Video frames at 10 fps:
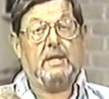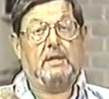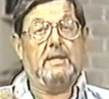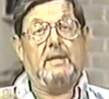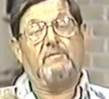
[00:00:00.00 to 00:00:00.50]
ahead
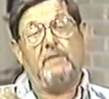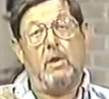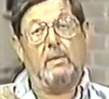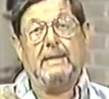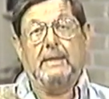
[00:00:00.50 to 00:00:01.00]
and let it
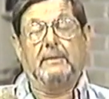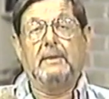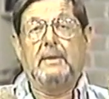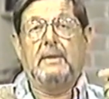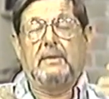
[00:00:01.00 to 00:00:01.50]
fall in.
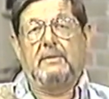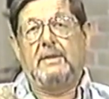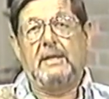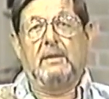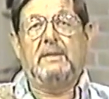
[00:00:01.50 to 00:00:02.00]

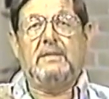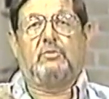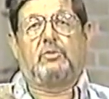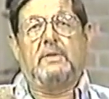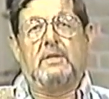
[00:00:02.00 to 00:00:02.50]
Then they'll
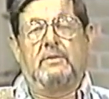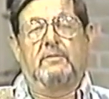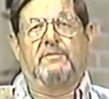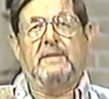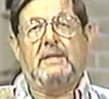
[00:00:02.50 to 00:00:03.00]
leave
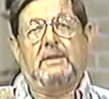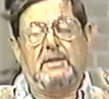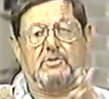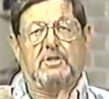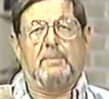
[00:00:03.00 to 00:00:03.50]
300 feet and
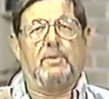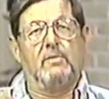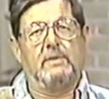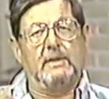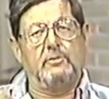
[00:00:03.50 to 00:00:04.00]
they'll step
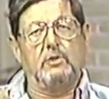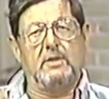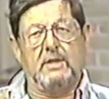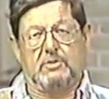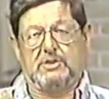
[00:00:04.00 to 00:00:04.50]
over and they'll do
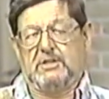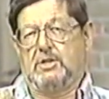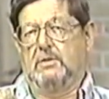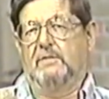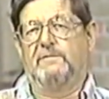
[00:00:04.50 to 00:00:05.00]
another
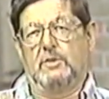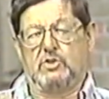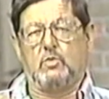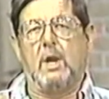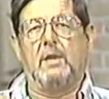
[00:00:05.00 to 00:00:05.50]
600
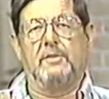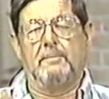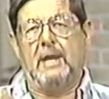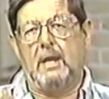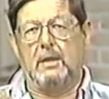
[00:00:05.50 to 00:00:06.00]
foot swath a
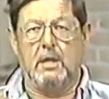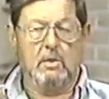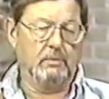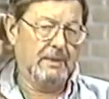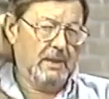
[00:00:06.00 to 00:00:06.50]
mile
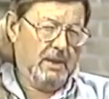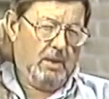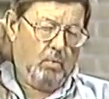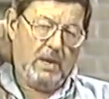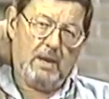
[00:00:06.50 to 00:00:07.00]
long.
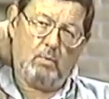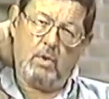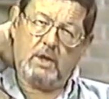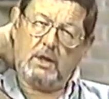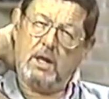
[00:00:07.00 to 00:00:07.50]
Well,
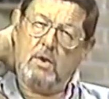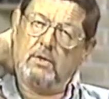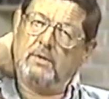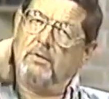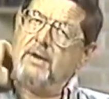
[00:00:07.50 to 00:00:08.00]
working
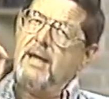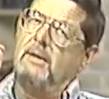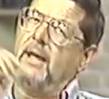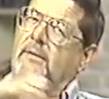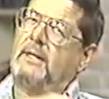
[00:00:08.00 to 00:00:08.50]
along
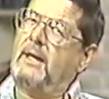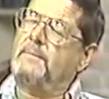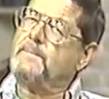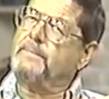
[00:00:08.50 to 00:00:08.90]
underground like that,